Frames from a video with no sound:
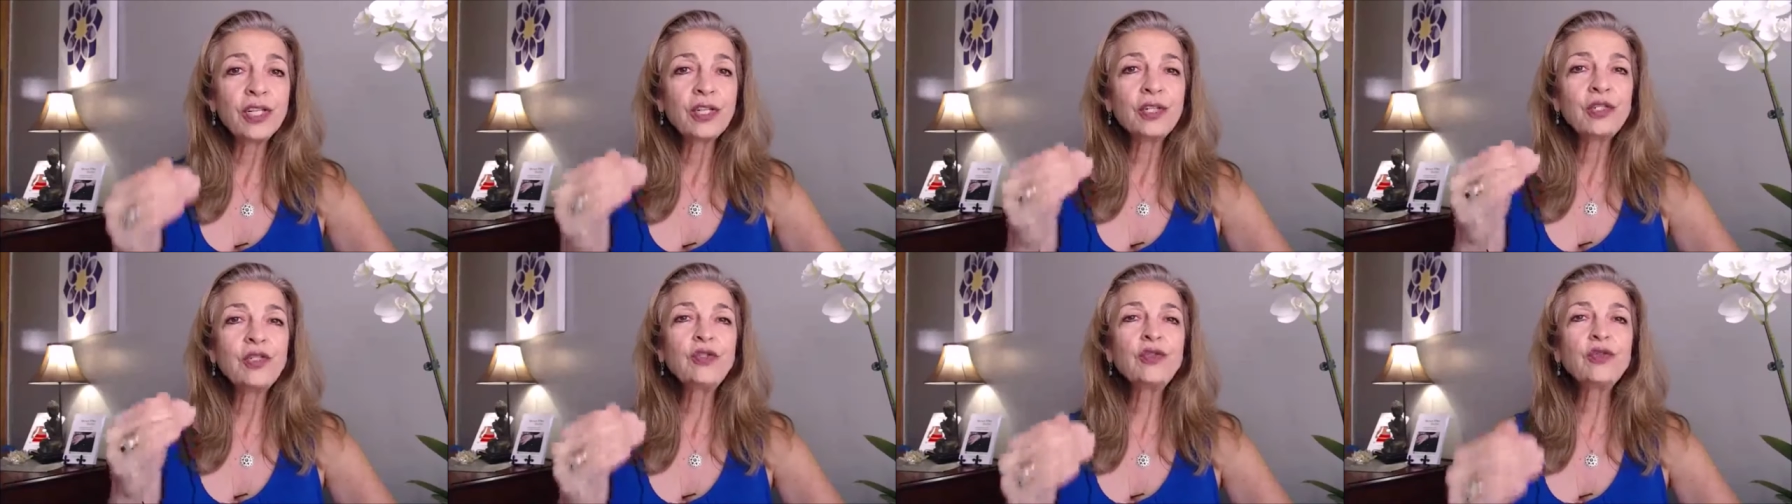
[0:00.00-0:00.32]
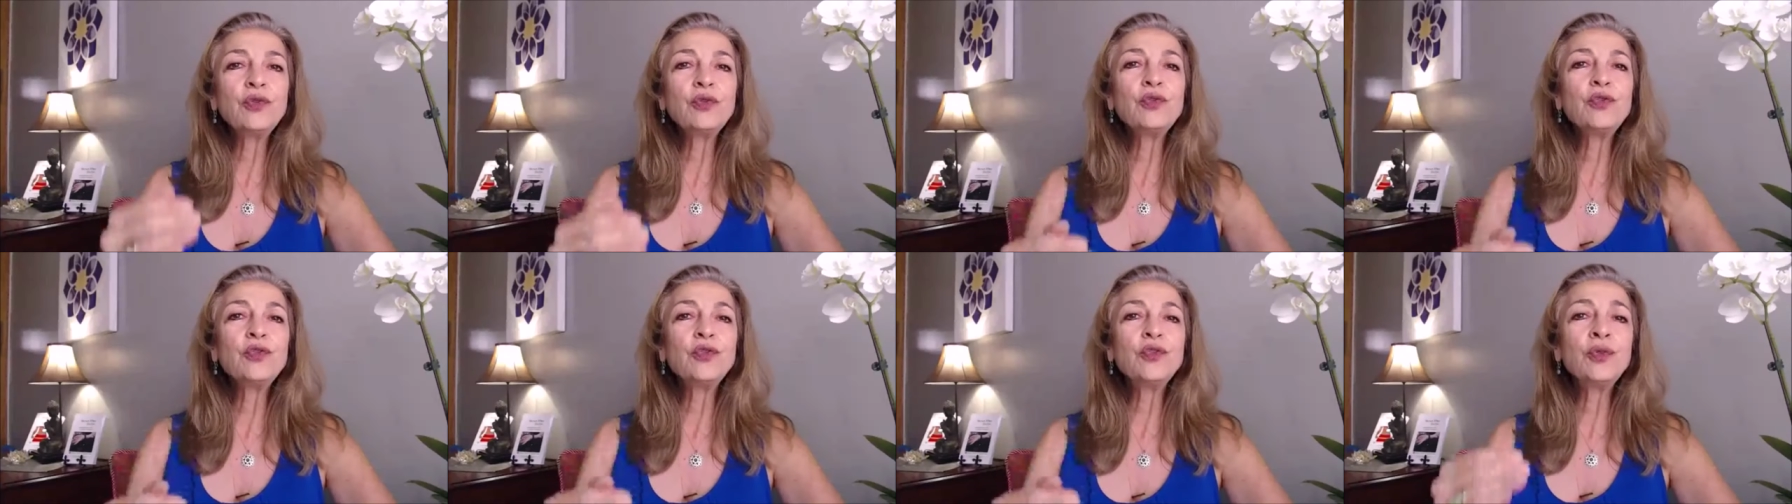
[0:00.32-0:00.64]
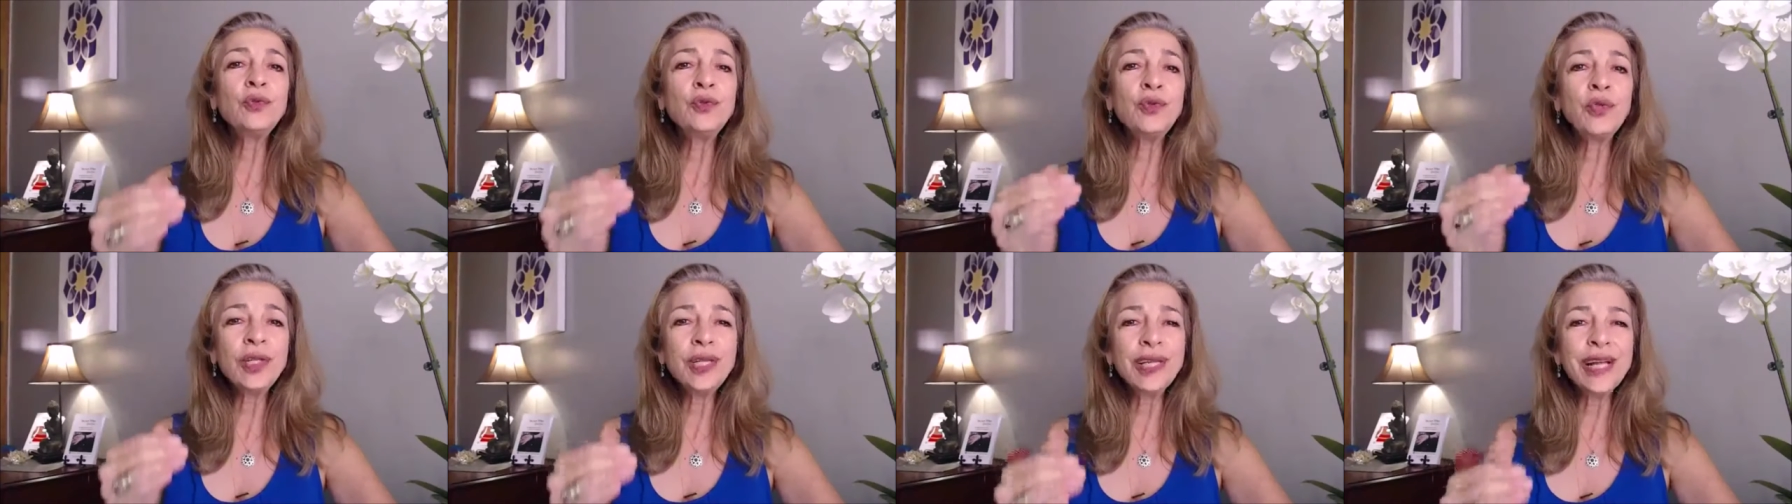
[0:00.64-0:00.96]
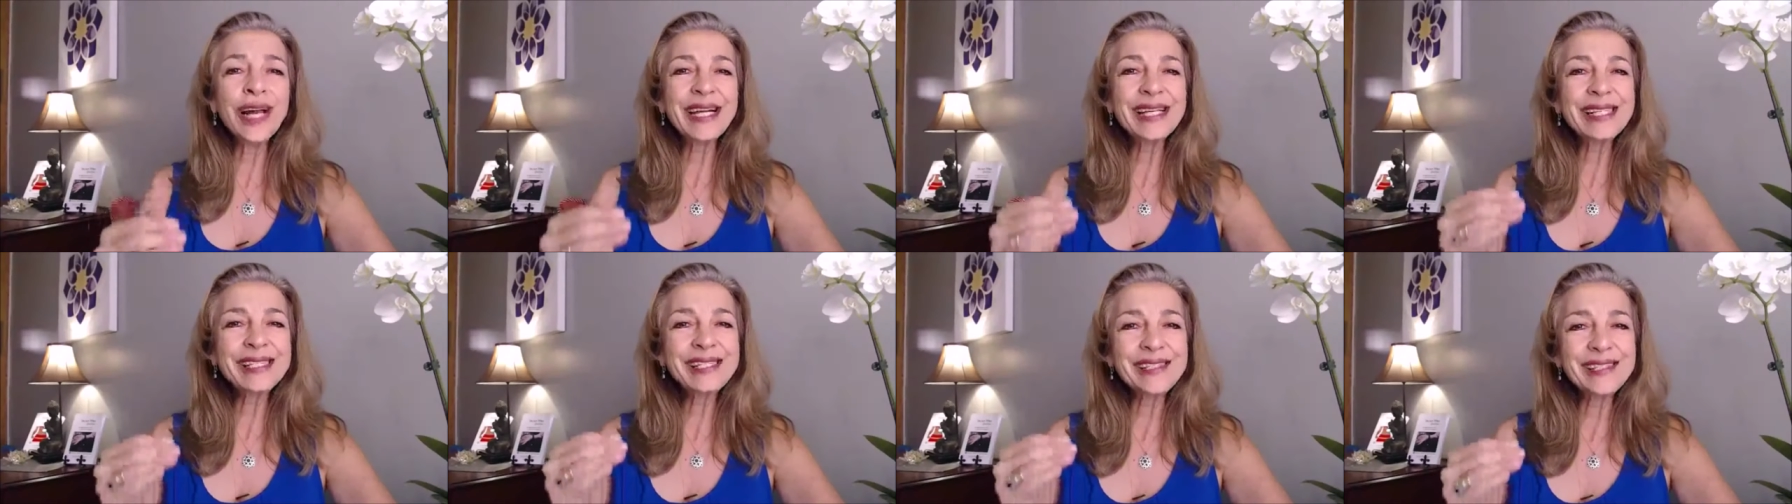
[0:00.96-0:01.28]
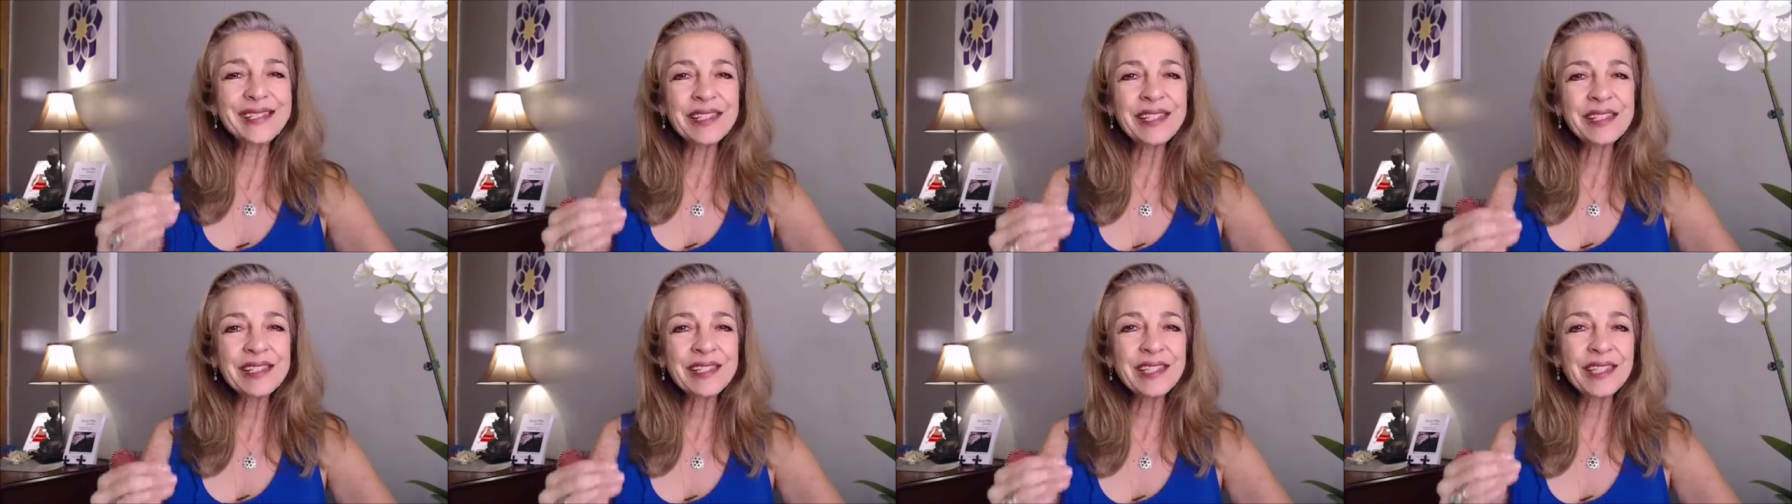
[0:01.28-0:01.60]
to utilize
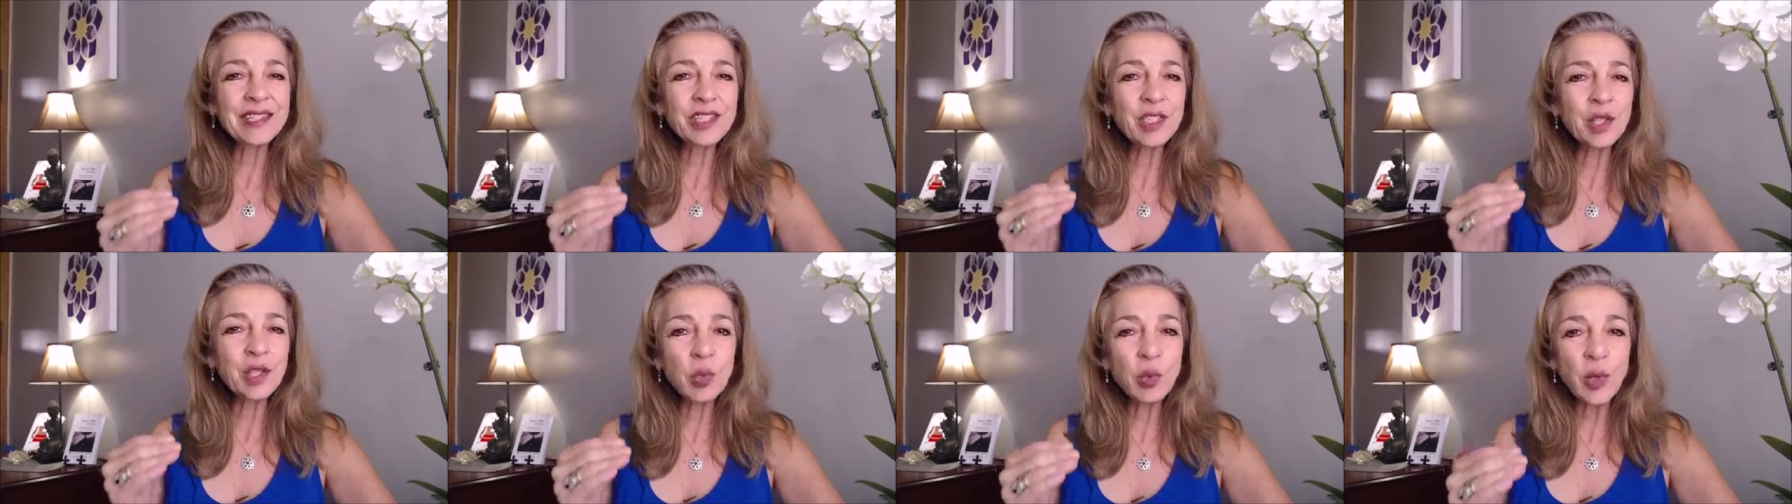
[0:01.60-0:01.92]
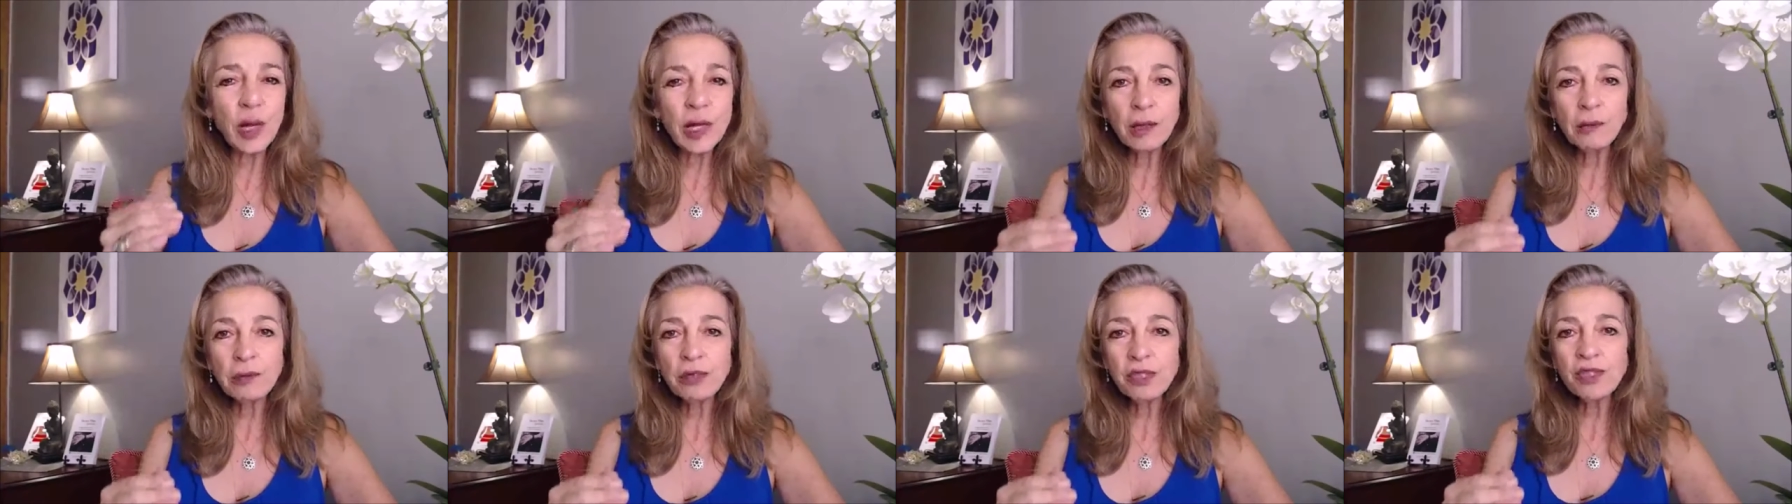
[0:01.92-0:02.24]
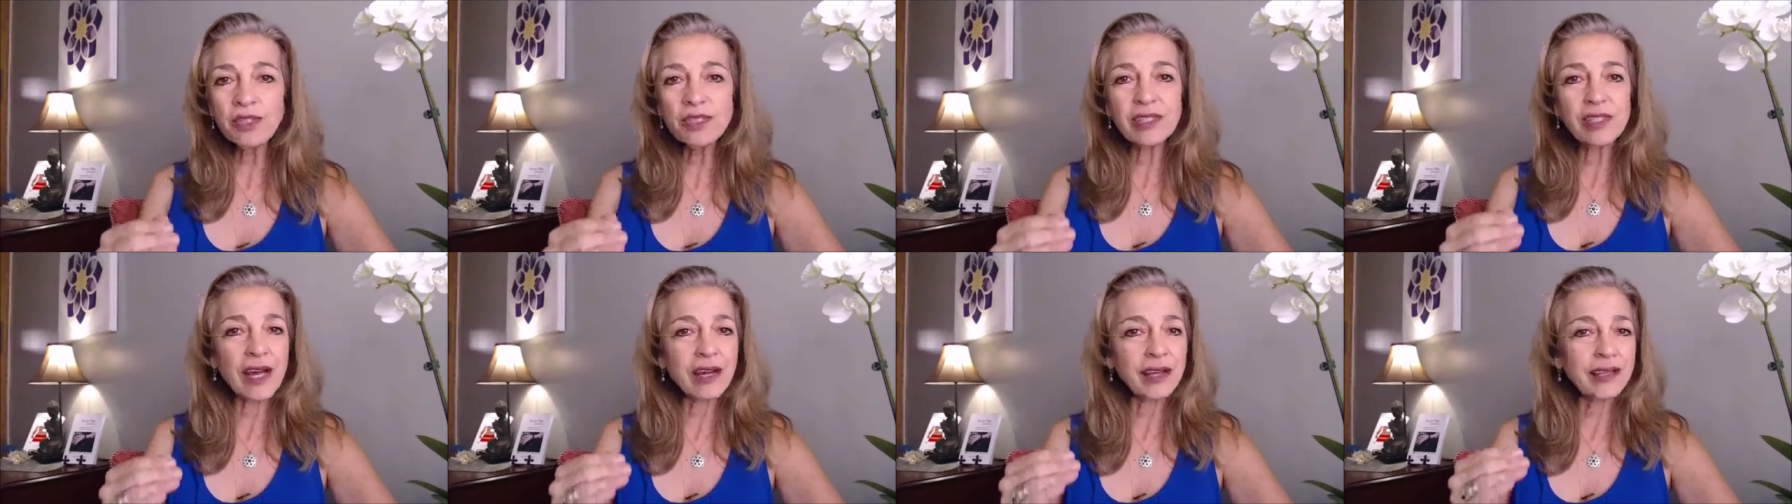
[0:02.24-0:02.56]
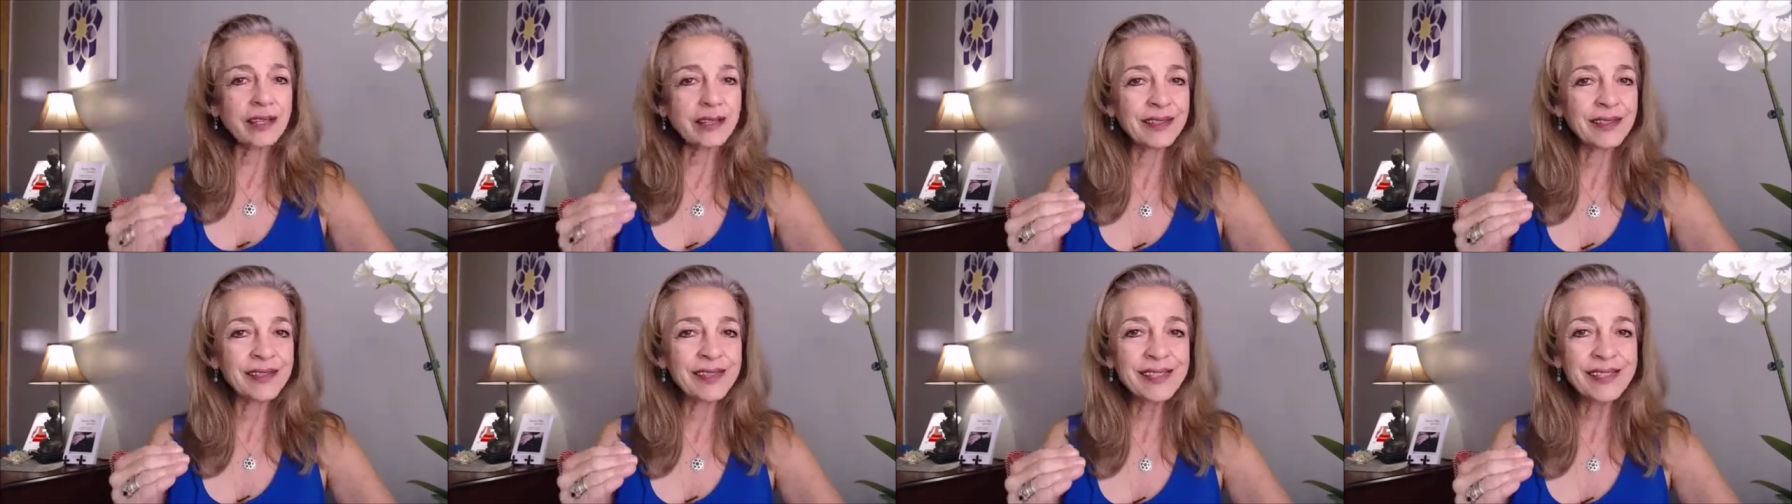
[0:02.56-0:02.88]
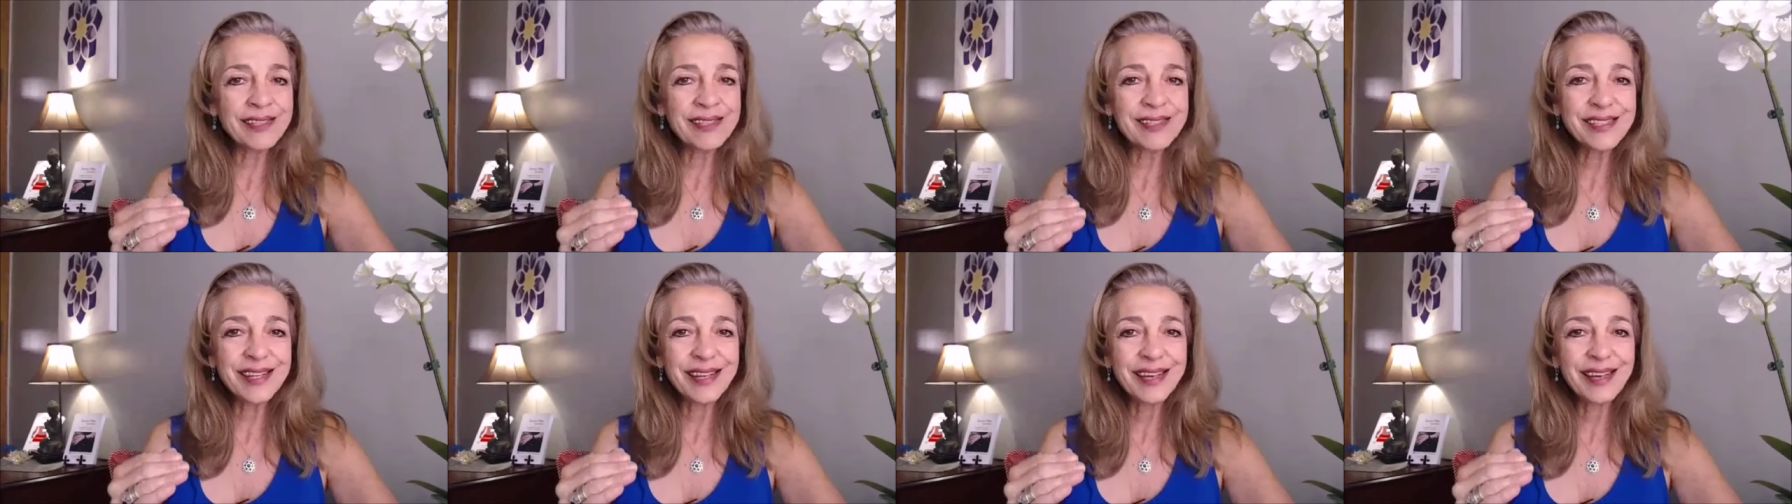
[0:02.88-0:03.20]
this incredible
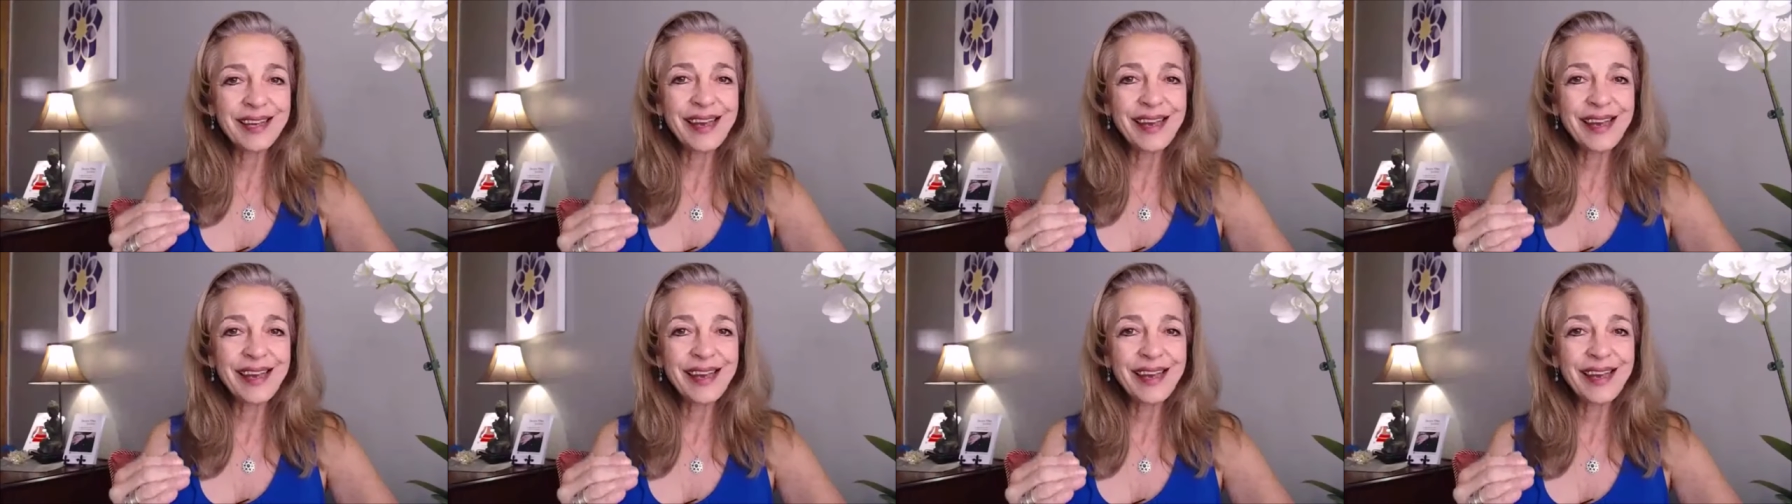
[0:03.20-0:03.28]
science